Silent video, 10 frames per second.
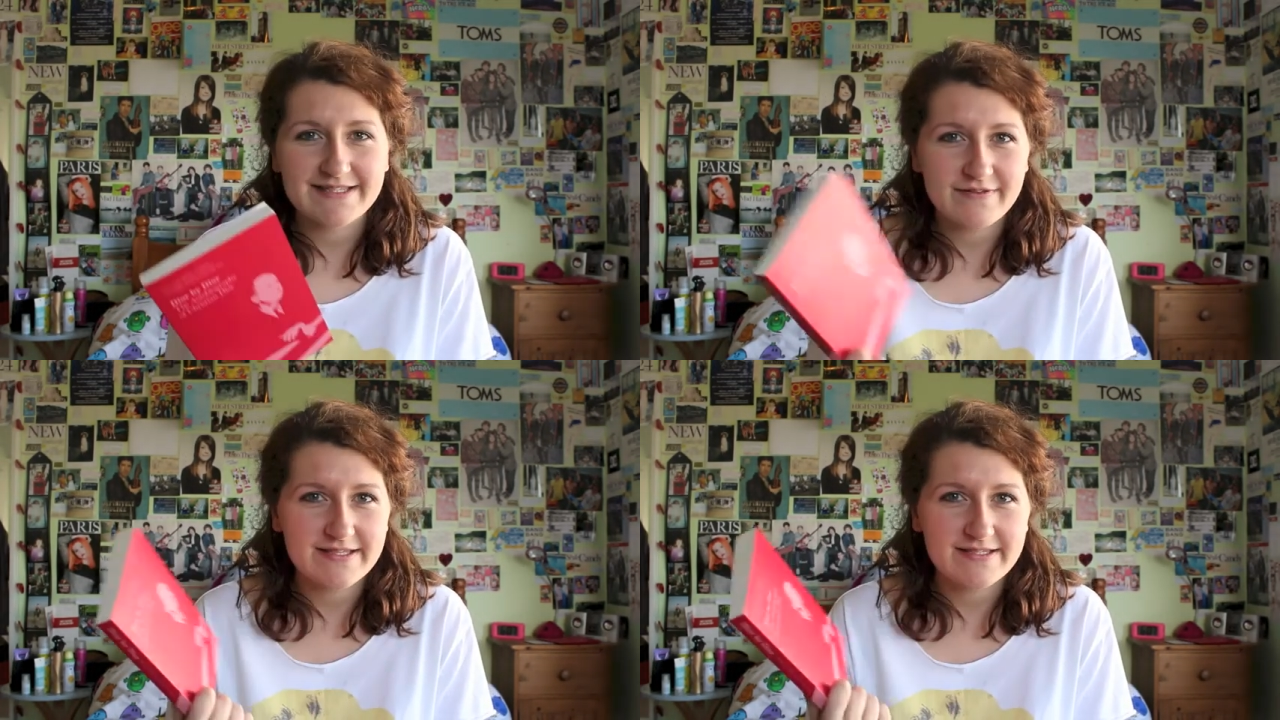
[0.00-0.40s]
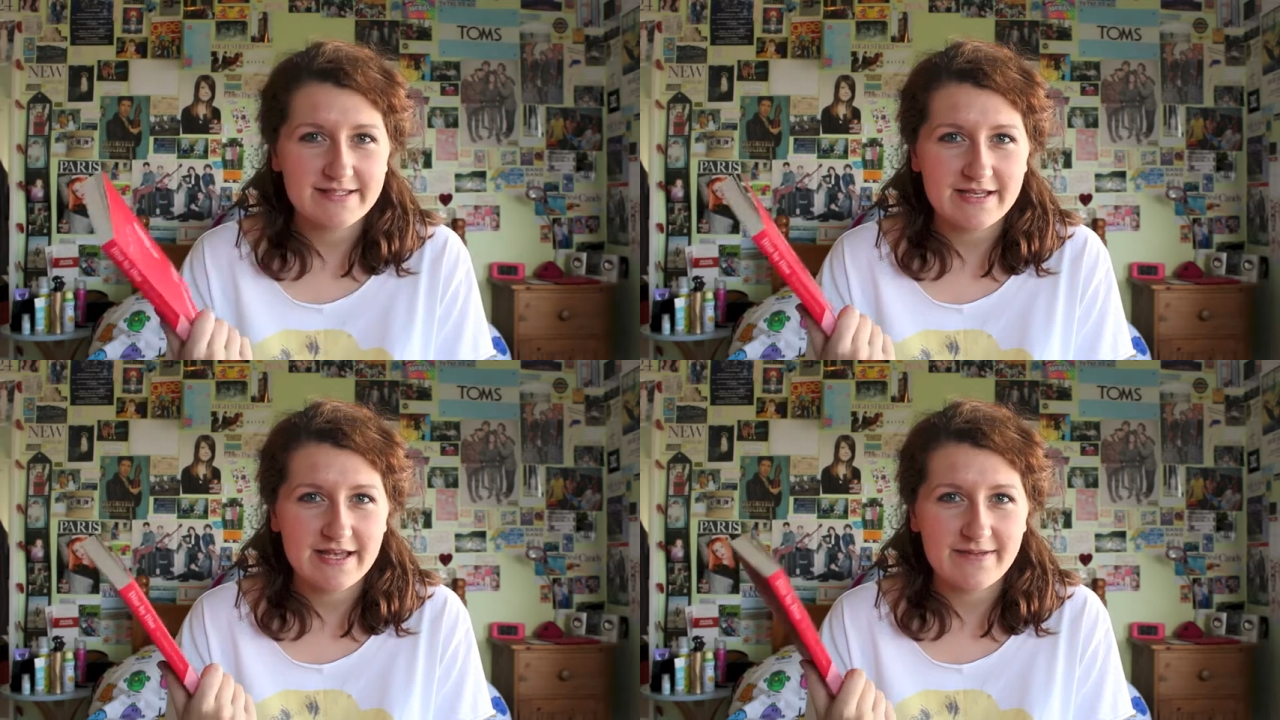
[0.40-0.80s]
of
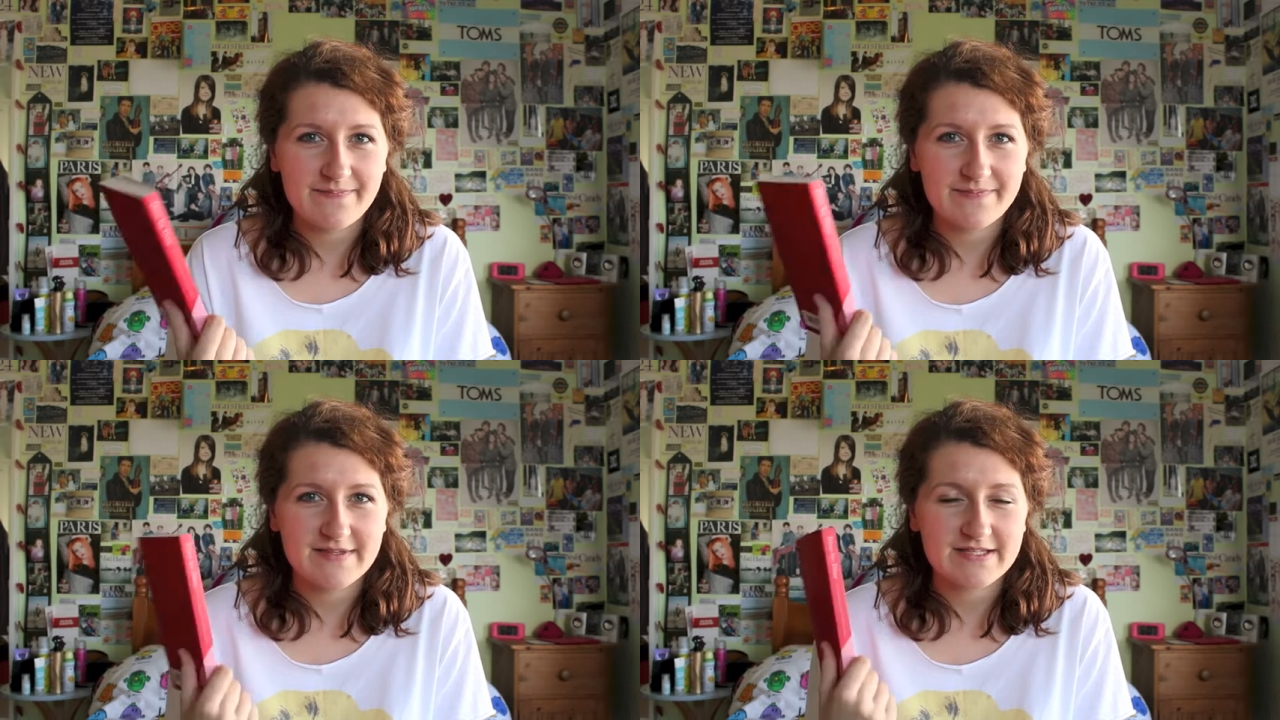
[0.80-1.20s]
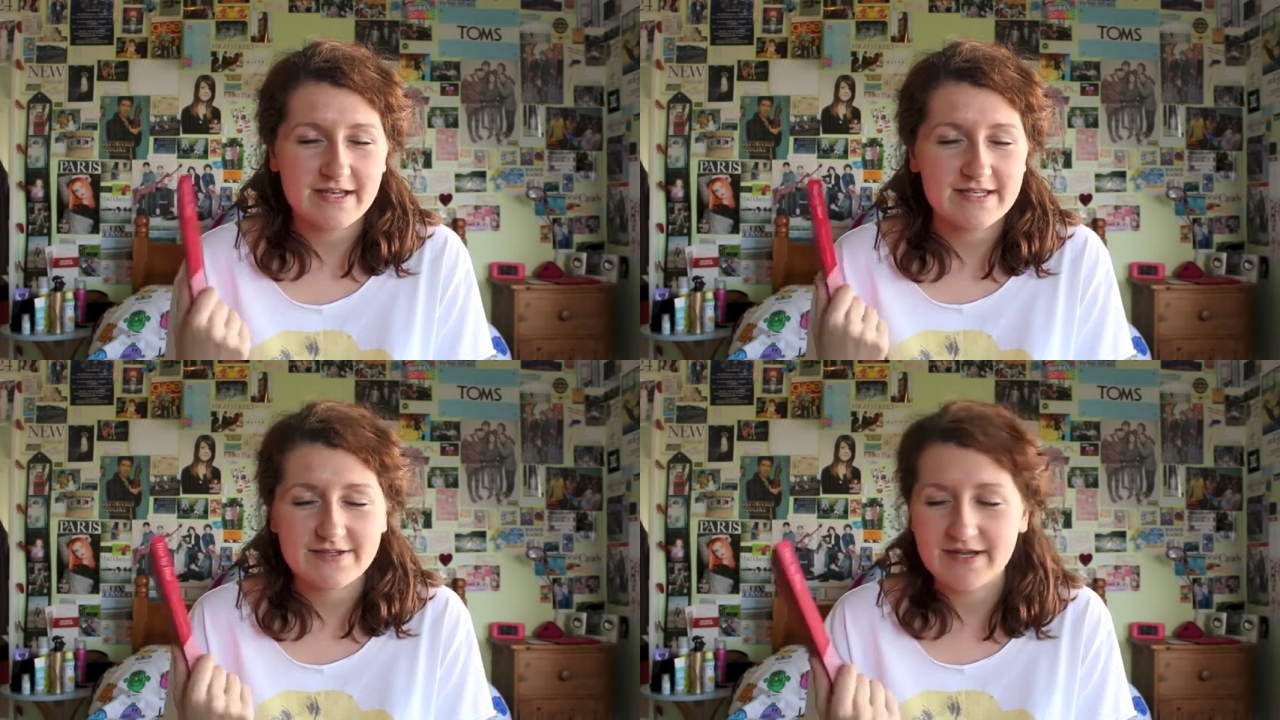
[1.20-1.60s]
his
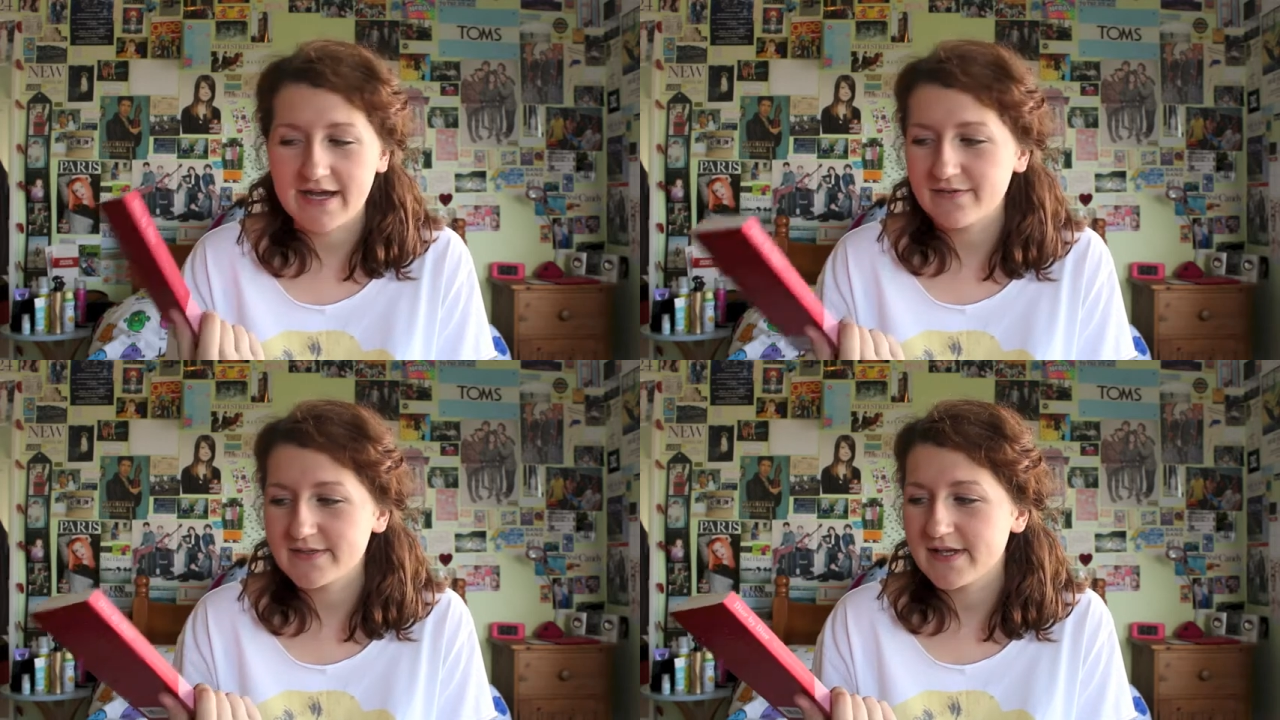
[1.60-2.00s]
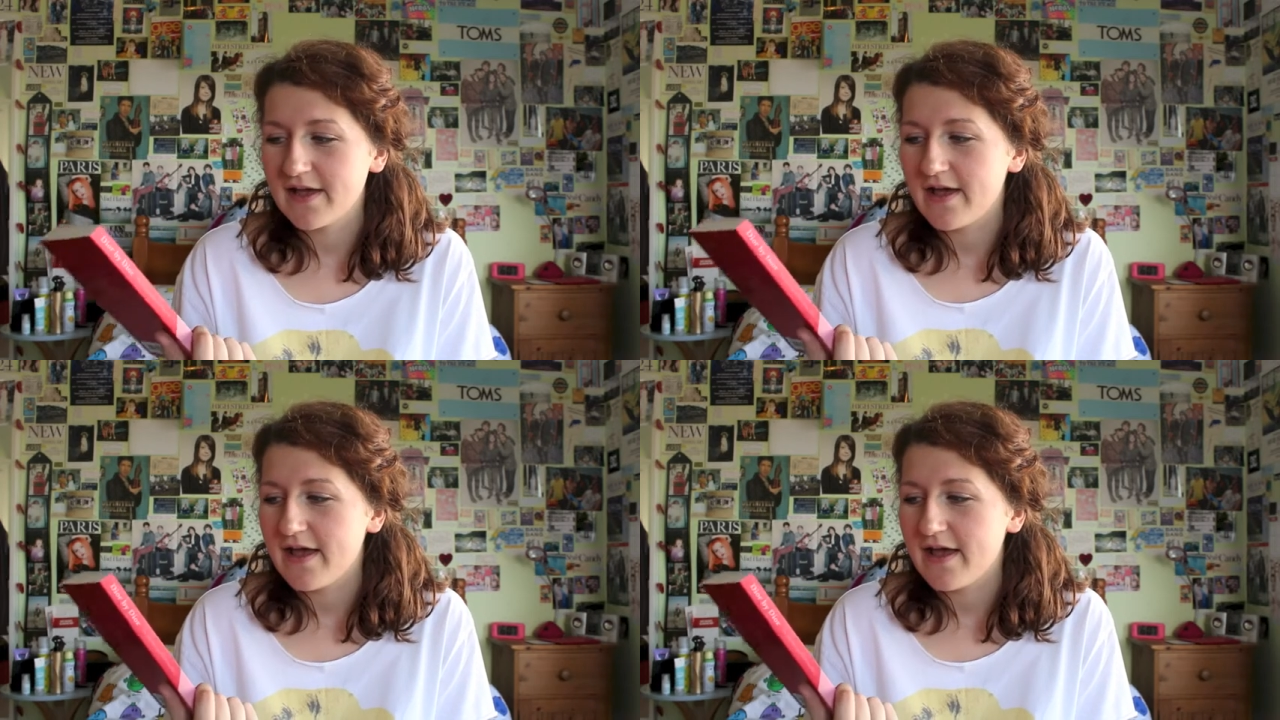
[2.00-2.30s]
starting his own house,